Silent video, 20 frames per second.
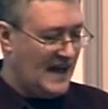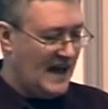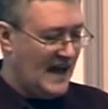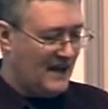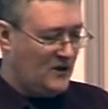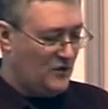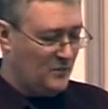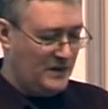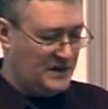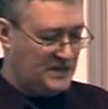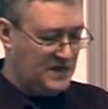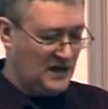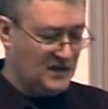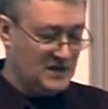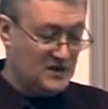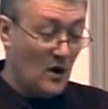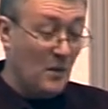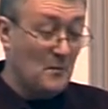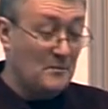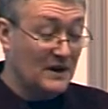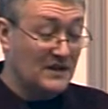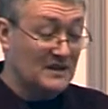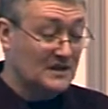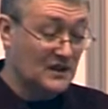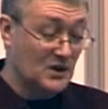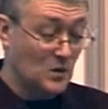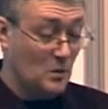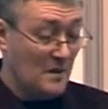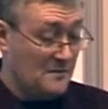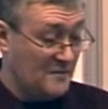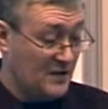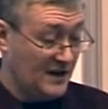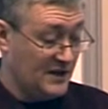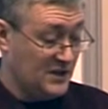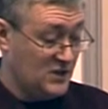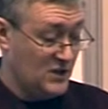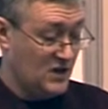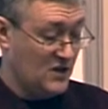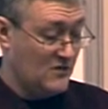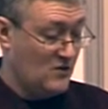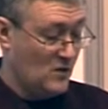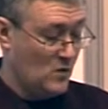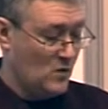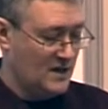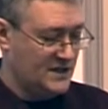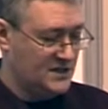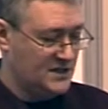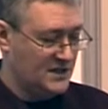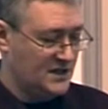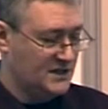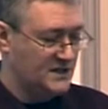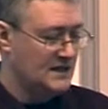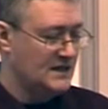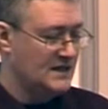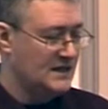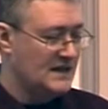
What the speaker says: and your PC can start building the web page that you requested.